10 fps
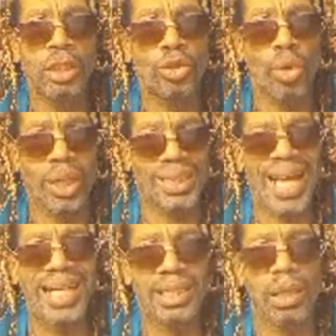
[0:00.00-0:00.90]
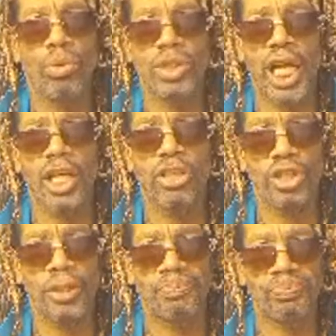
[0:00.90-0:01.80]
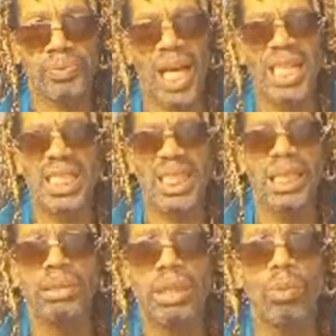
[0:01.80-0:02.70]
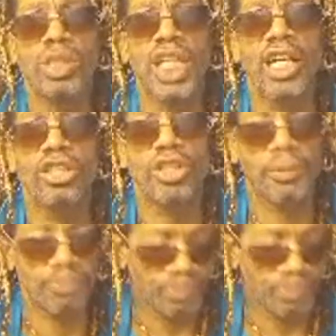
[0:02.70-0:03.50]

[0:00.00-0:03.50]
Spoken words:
to attack someone's energy and steal someone's energy